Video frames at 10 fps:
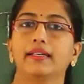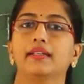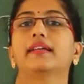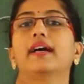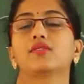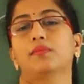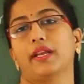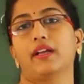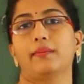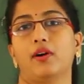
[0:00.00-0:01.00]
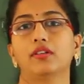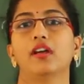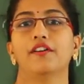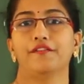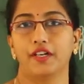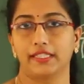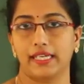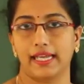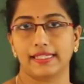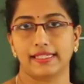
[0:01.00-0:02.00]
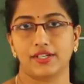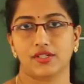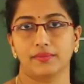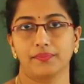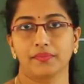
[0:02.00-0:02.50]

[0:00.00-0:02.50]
it has to bring about fertilization.